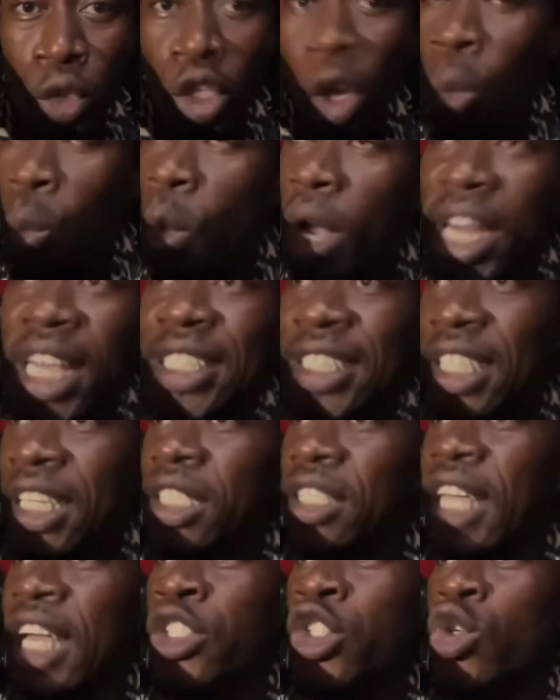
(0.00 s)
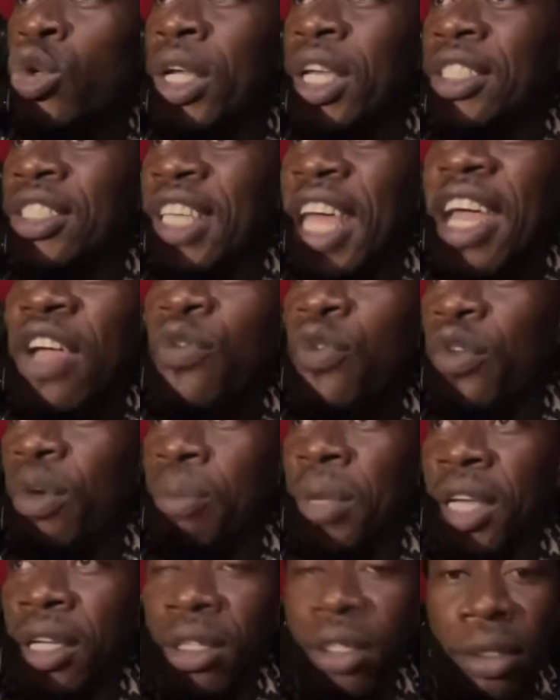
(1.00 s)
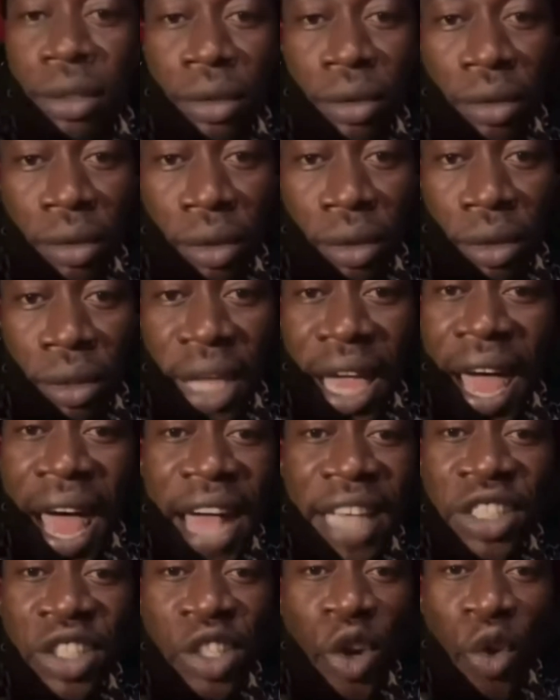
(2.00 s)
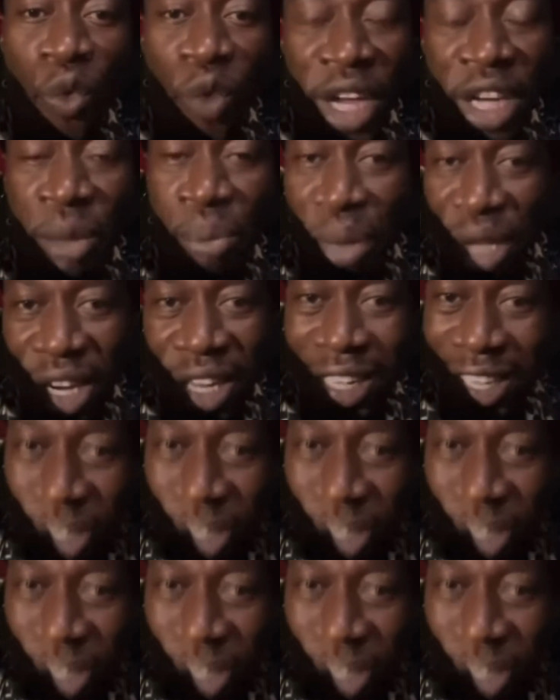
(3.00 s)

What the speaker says: So what is it that you can take from me that hasn't already been